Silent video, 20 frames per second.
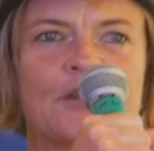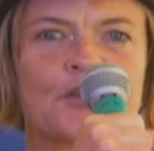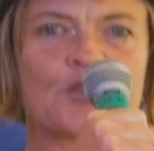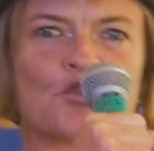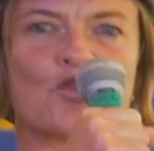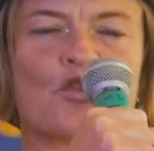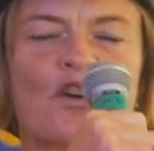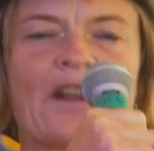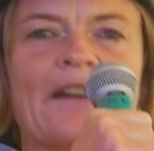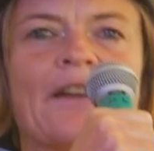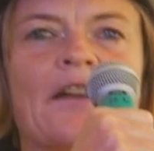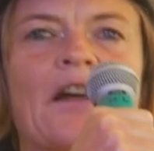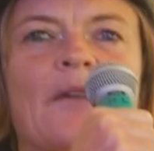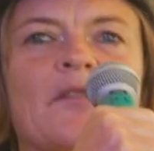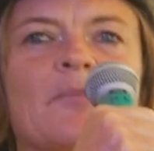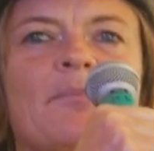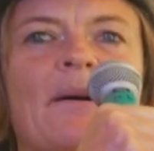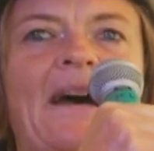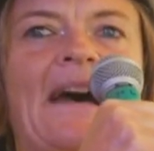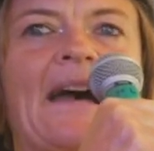straighten up
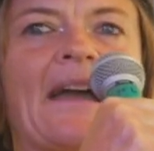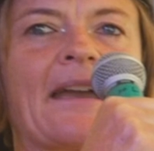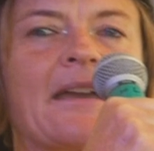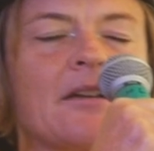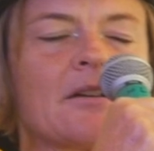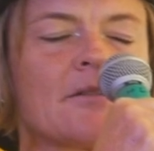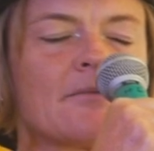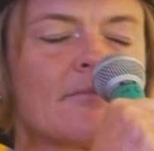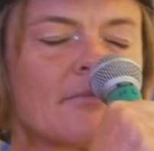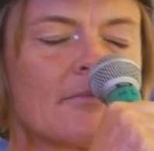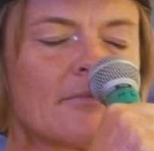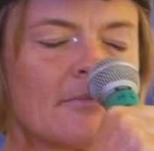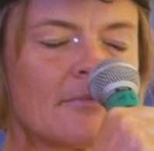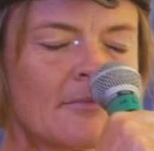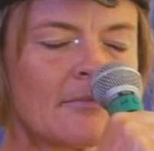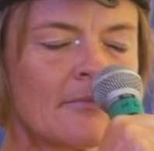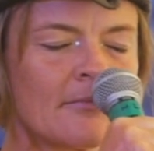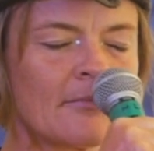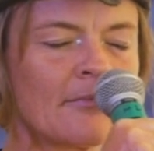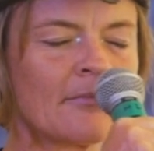the back.
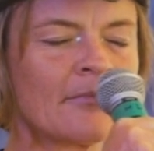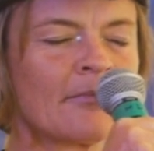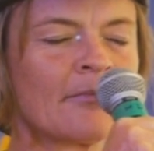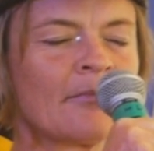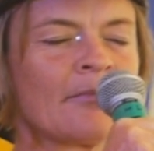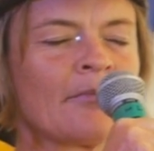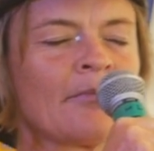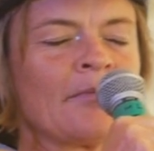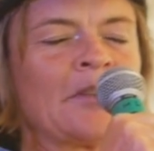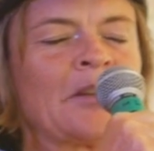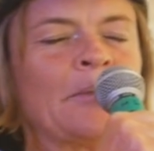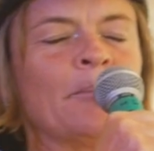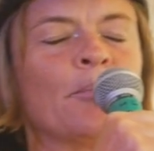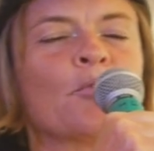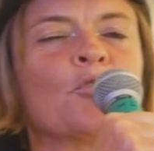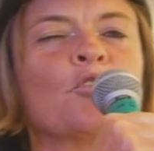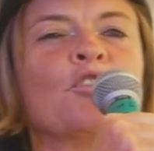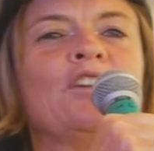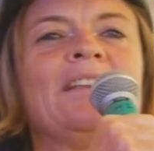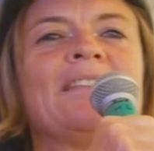
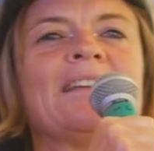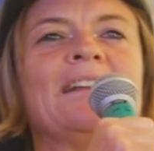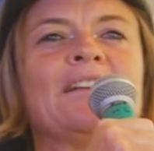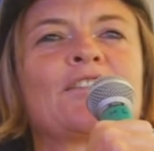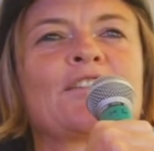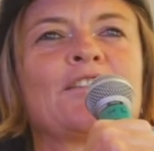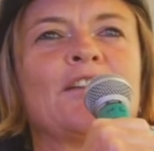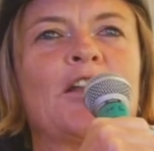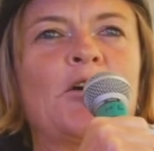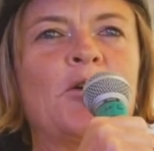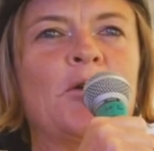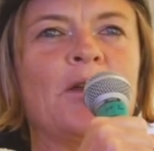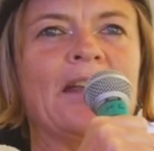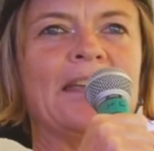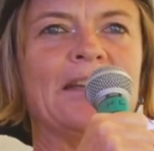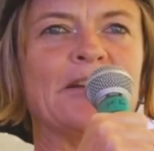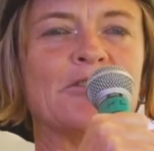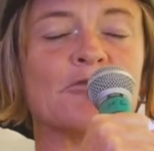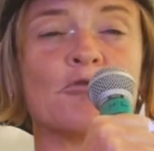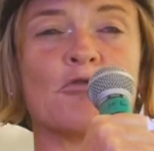Breathe in
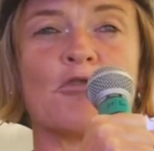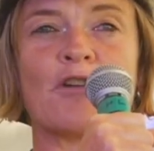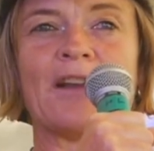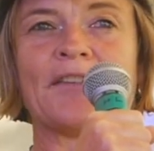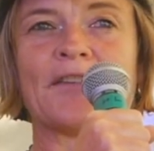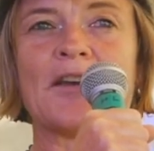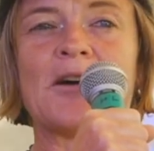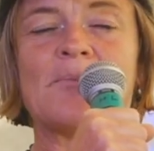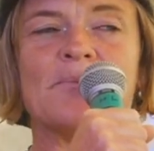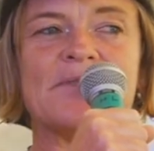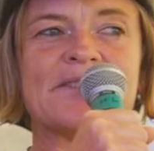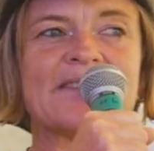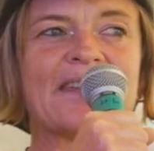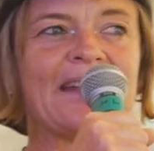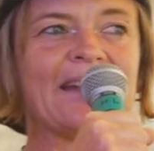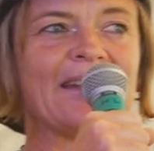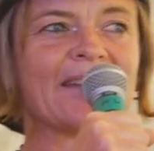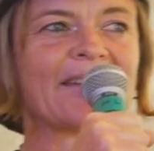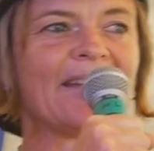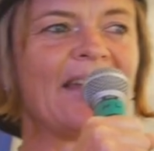slowly, raise up and
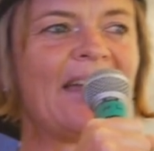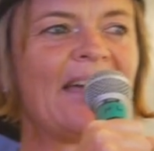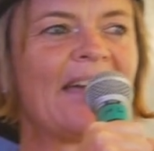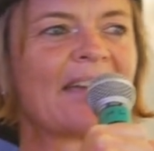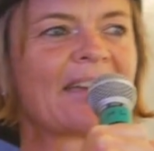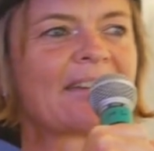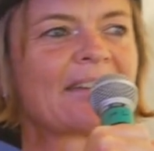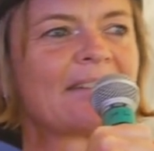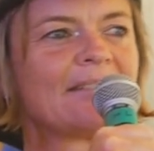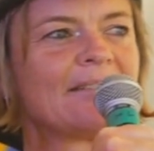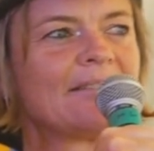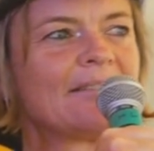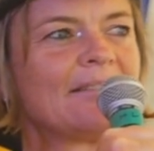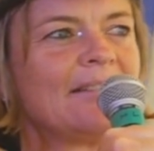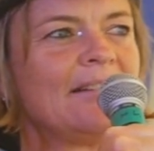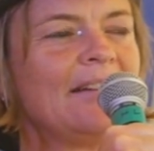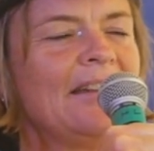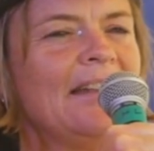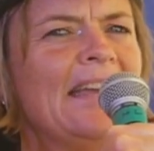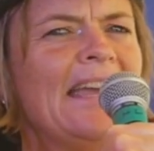take the slack.
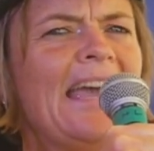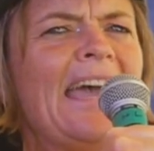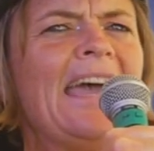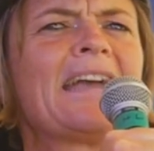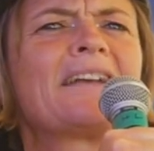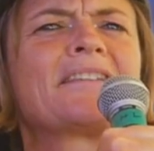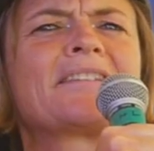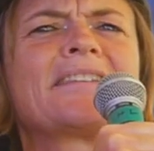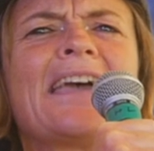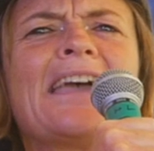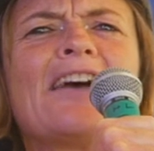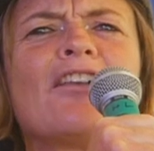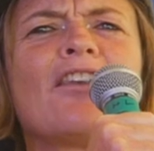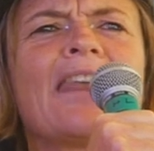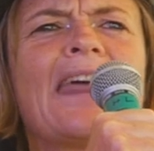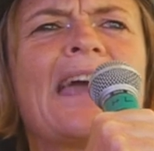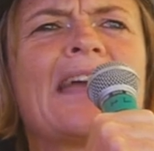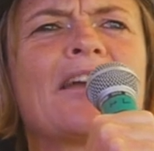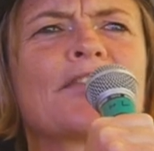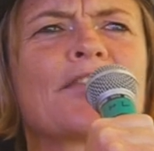Exhale
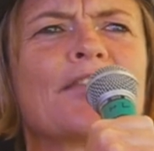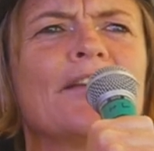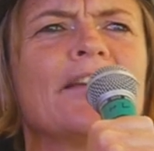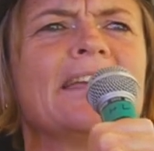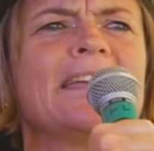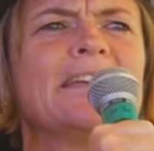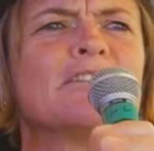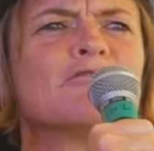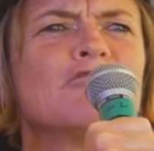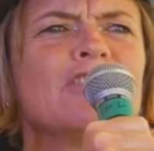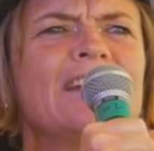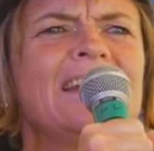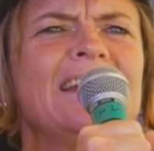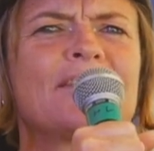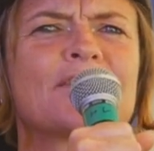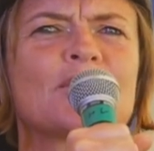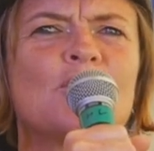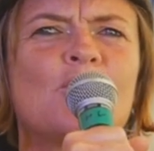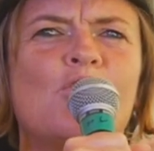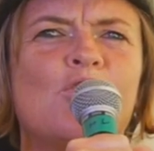lengthily,
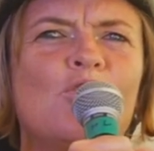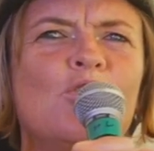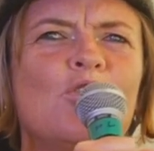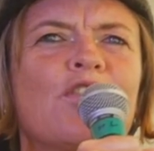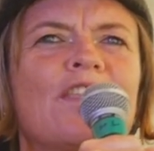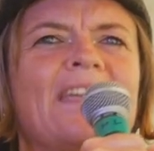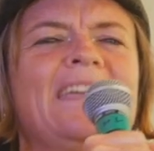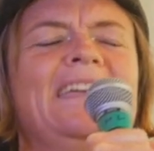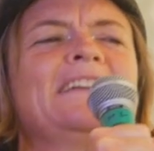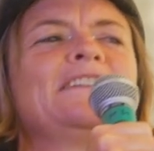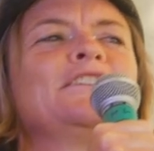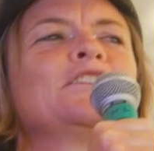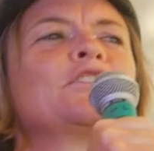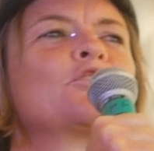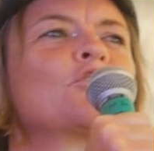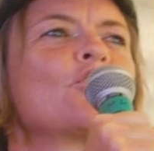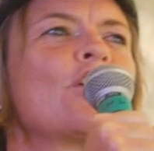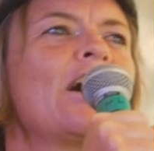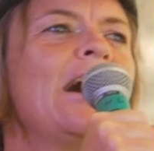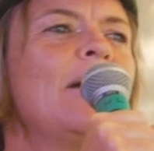release all the hidden
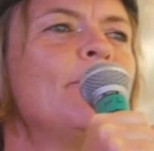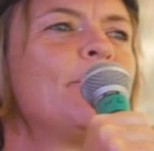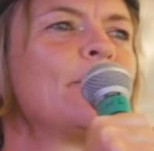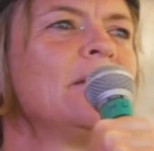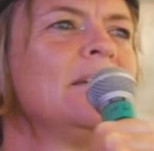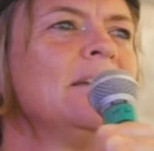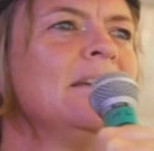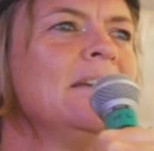crap.